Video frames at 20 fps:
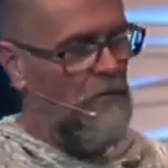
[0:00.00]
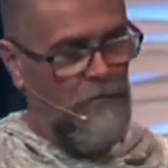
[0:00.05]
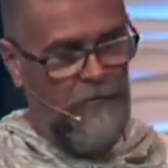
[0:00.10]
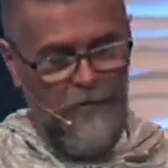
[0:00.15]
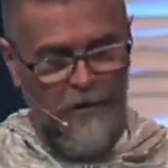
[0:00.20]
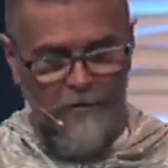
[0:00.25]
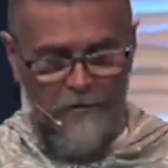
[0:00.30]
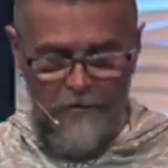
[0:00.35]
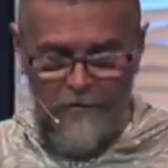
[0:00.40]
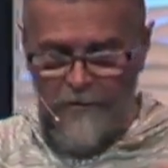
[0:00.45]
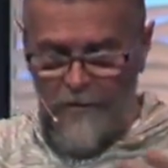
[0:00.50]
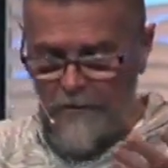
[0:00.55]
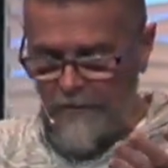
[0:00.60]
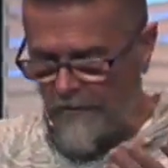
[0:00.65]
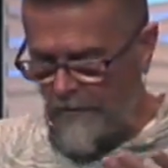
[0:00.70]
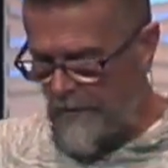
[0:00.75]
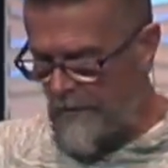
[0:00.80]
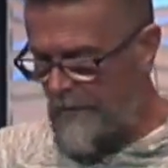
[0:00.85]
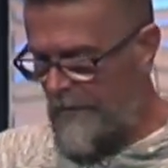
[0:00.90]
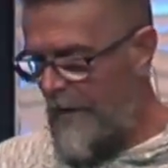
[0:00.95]
Jesus
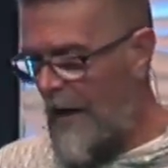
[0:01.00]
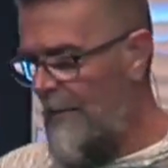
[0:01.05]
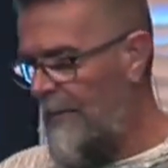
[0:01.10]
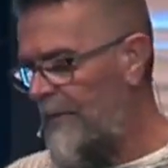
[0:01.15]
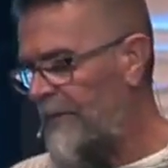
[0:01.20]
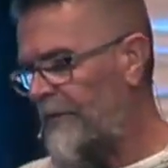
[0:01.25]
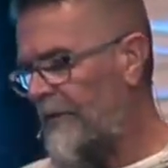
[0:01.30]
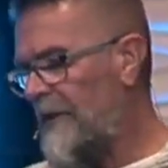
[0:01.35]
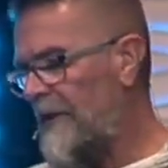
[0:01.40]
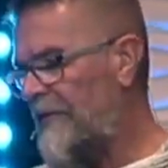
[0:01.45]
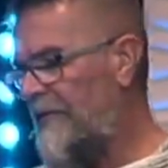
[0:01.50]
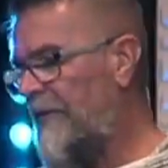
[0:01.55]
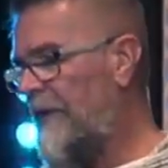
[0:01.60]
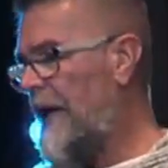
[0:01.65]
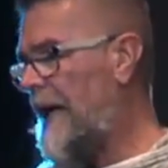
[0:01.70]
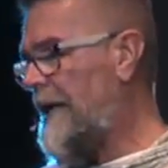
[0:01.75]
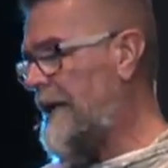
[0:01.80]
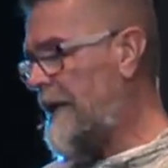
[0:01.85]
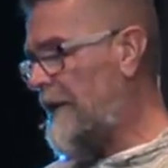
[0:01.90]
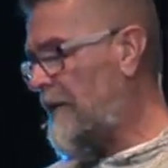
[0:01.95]
comes to the disciples and he
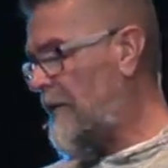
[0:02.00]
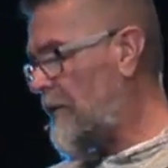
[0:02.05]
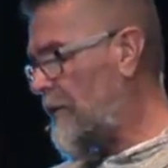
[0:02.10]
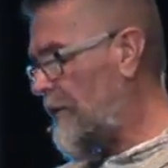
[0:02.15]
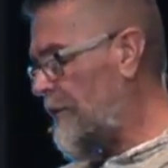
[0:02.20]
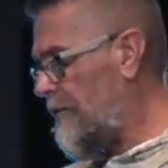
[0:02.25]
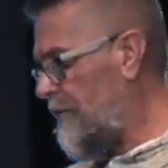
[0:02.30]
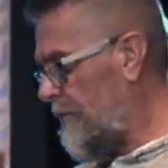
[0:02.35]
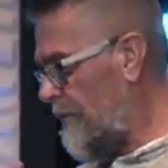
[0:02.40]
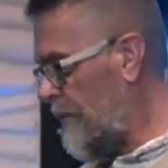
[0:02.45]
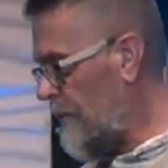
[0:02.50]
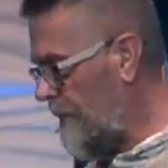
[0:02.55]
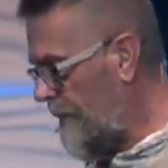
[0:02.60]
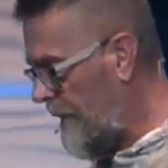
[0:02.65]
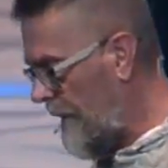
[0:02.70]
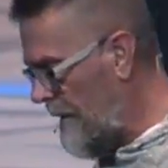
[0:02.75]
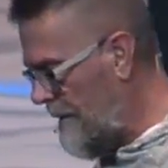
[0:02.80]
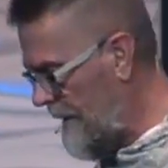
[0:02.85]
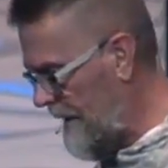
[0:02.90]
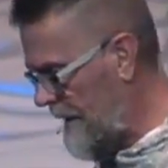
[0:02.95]
said, I need to go to
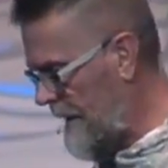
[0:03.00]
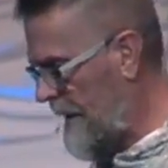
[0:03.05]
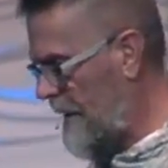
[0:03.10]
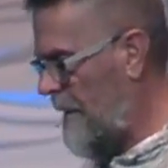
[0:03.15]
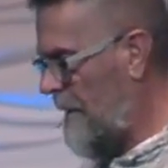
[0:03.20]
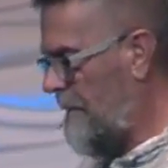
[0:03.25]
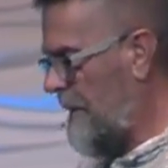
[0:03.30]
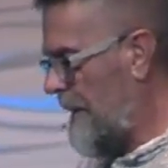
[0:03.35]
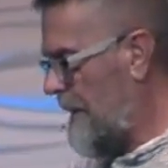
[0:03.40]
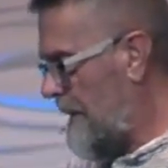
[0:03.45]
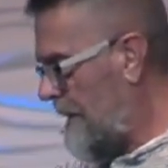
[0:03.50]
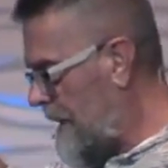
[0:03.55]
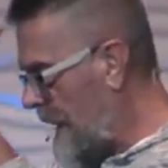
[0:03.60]
Jerusalem and there I'm going